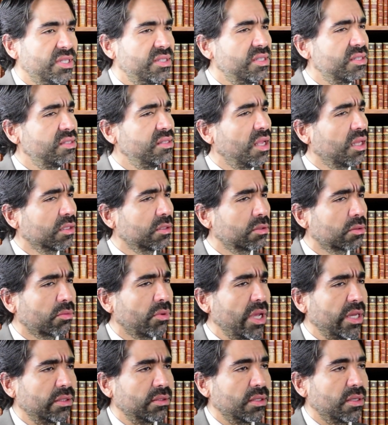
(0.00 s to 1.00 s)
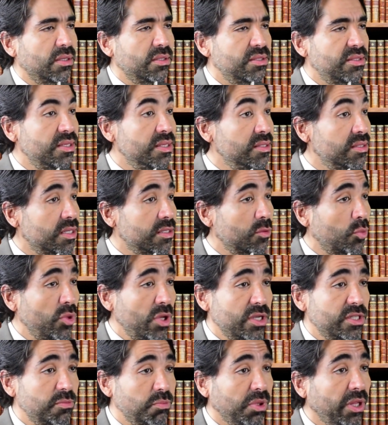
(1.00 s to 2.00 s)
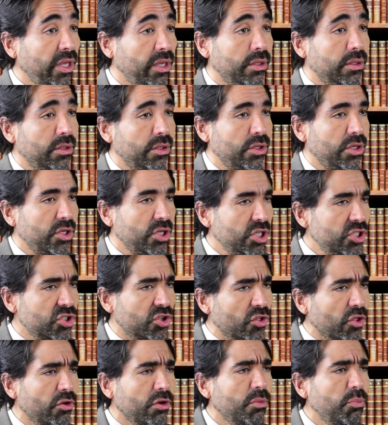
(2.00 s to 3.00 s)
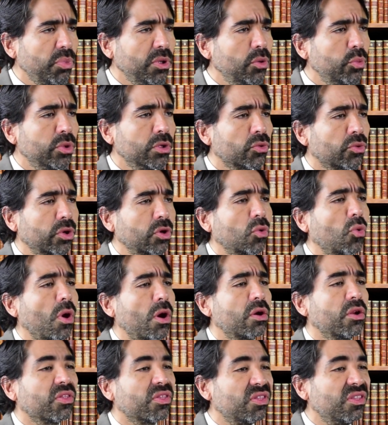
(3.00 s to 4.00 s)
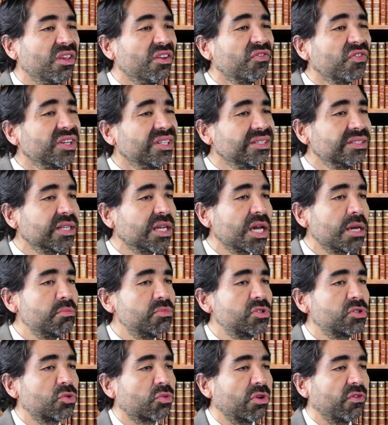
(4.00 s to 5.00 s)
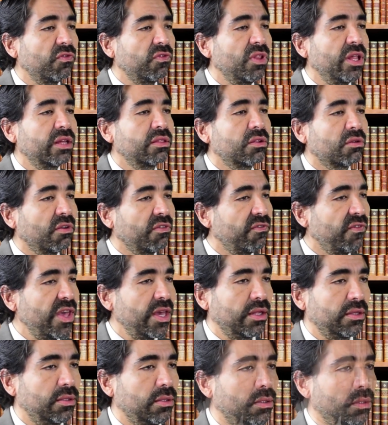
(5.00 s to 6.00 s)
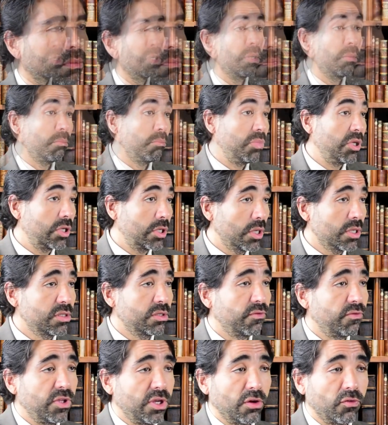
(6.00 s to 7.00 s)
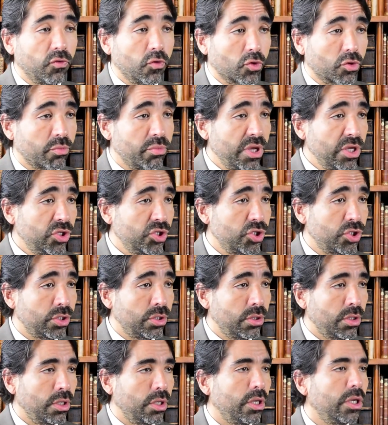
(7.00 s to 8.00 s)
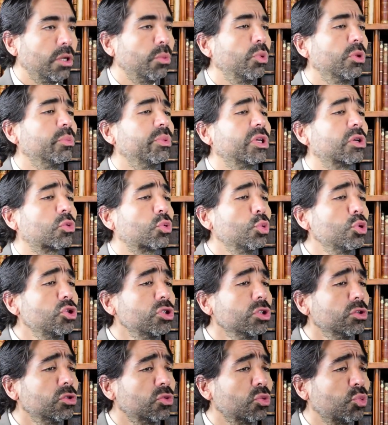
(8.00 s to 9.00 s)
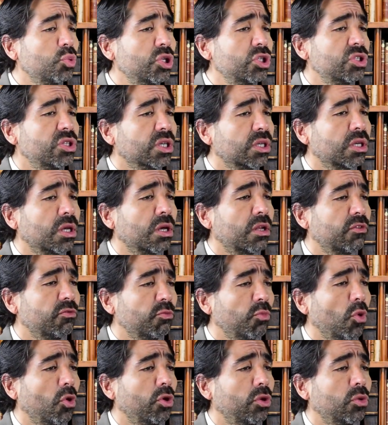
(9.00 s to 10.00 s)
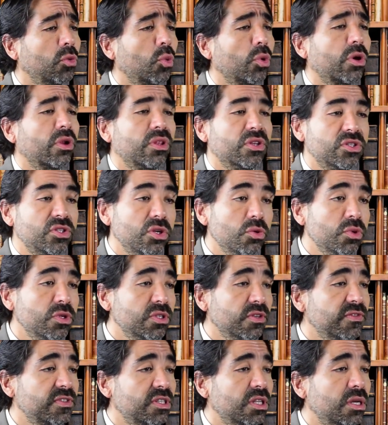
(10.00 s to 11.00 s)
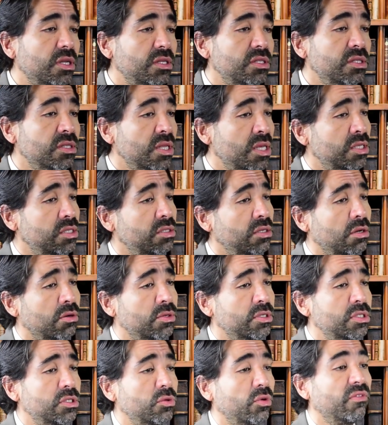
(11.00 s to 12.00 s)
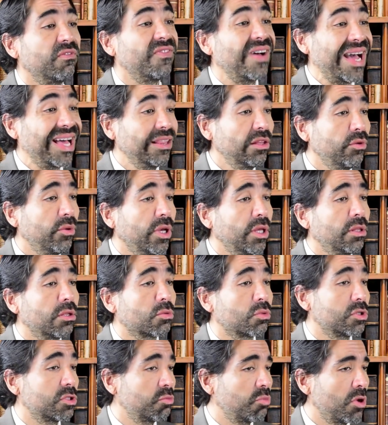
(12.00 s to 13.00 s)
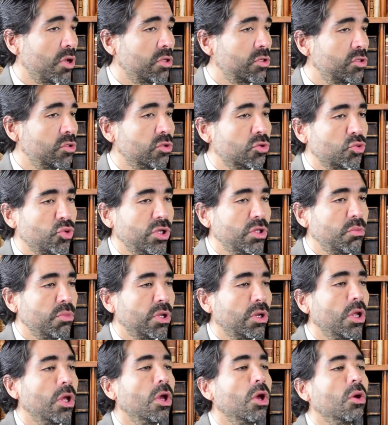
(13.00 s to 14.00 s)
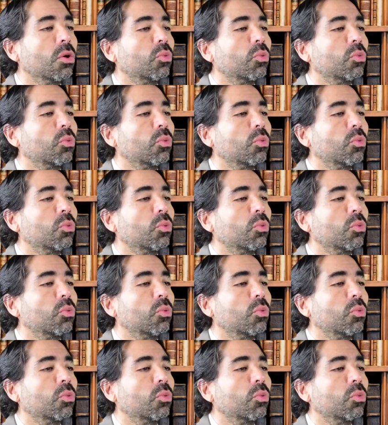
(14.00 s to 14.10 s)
this is not correct, since as we explained, each therapy will require different times to reflect their effect. Because of the aforementioned, it will be crucial to reach the cutoff point where the series of studies necessary to evaluate the response to treatment